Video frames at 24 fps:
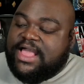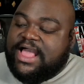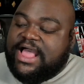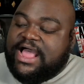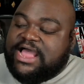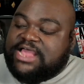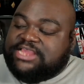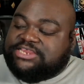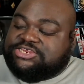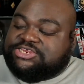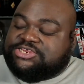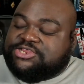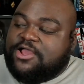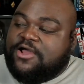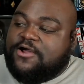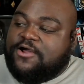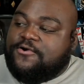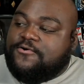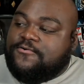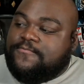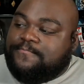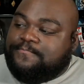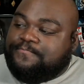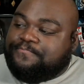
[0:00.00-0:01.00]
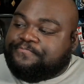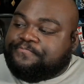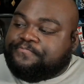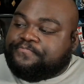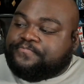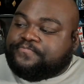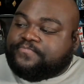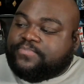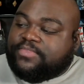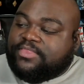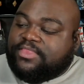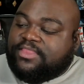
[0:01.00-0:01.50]
So
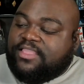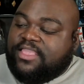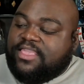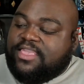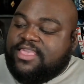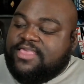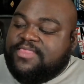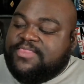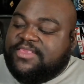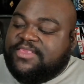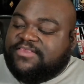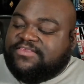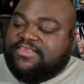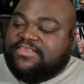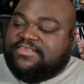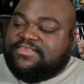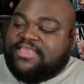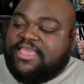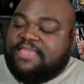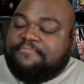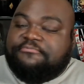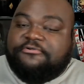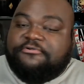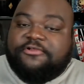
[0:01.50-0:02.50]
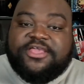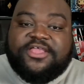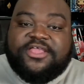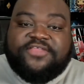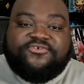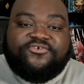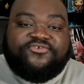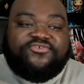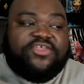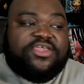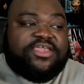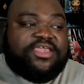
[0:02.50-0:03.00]
this is a pretty
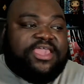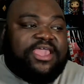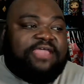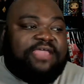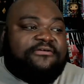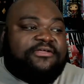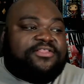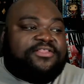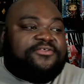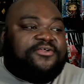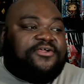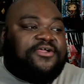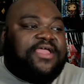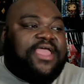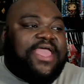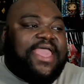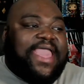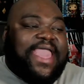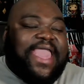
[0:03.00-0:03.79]
interesting character,